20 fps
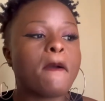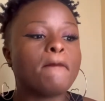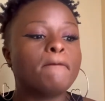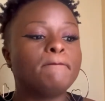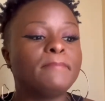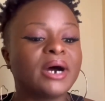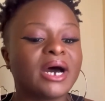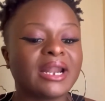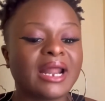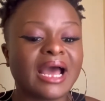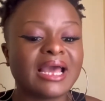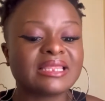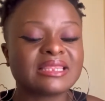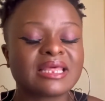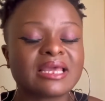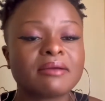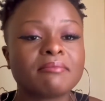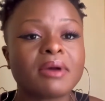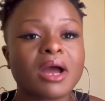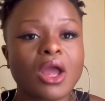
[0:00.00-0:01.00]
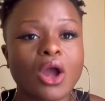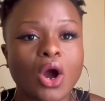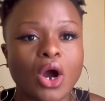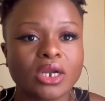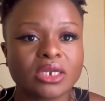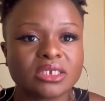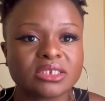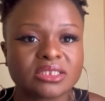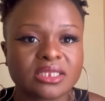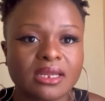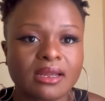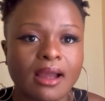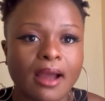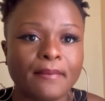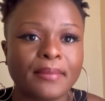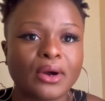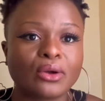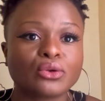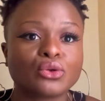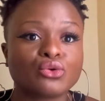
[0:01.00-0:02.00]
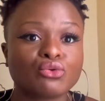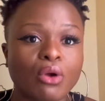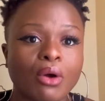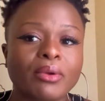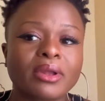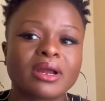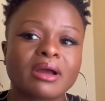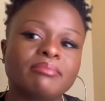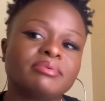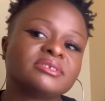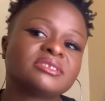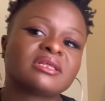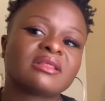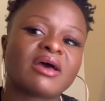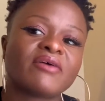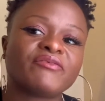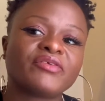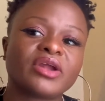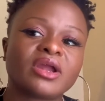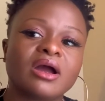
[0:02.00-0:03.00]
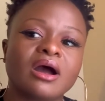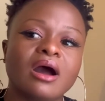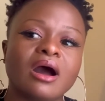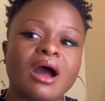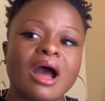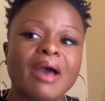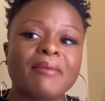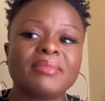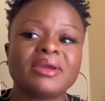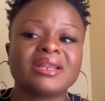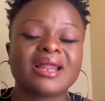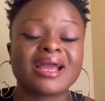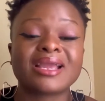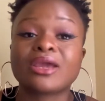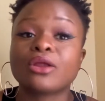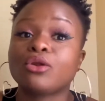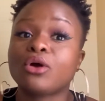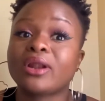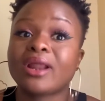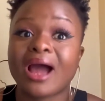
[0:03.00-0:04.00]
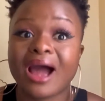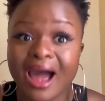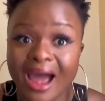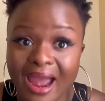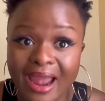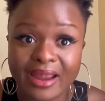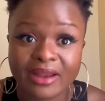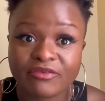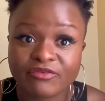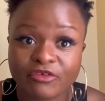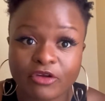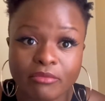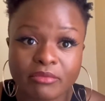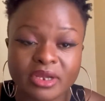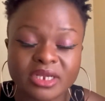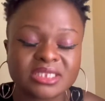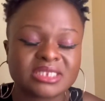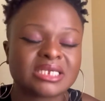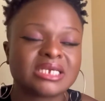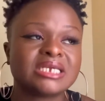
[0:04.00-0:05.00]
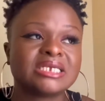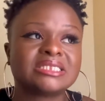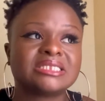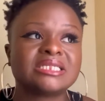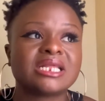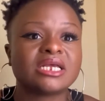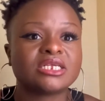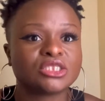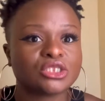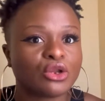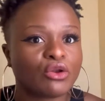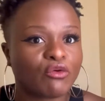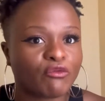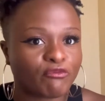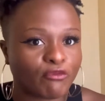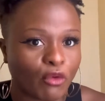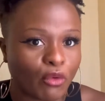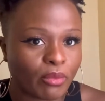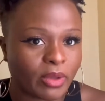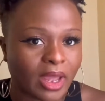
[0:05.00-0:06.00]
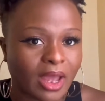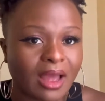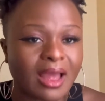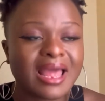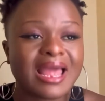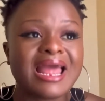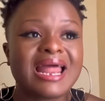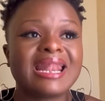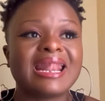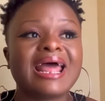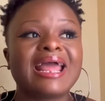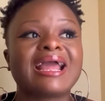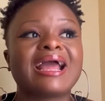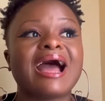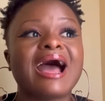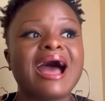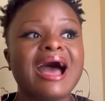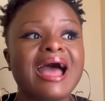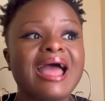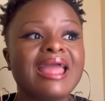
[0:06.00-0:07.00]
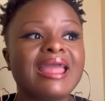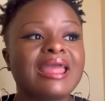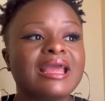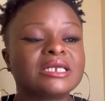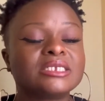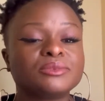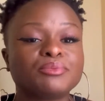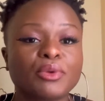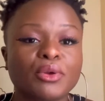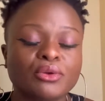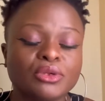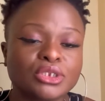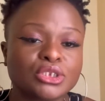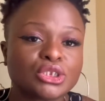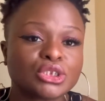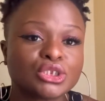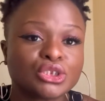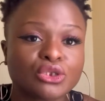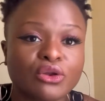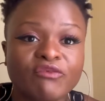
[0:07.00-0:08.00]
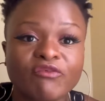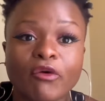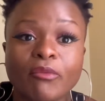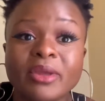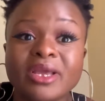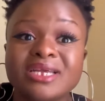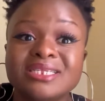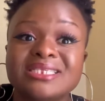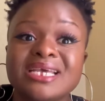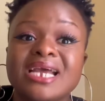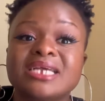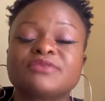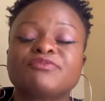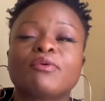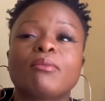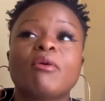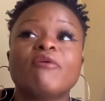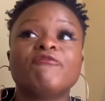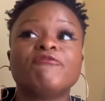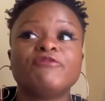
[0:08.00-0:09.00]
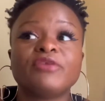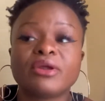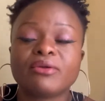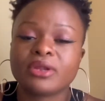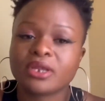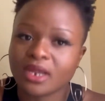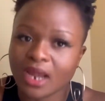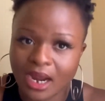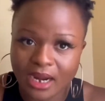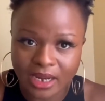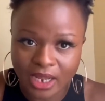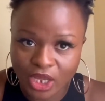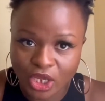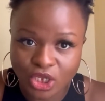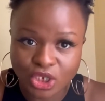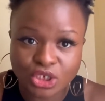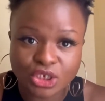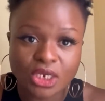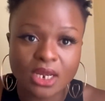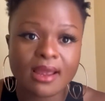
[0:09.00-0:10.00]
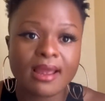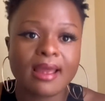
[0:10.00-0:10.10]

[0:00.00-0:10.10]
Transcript: But I think my hardest thing about growing up in South Africa, I mean, I cannot hide from it, is the xenophobia. Like, I experienced xenophobic attacks from a very young age.